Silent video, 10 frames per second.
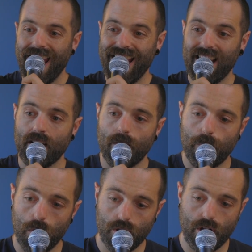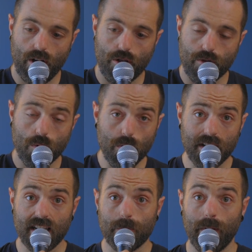and push it through the
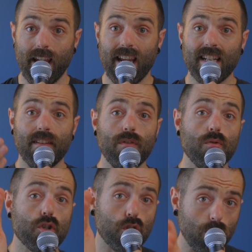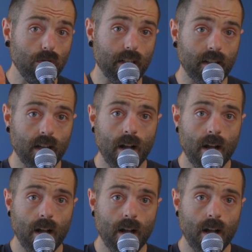display and give you truly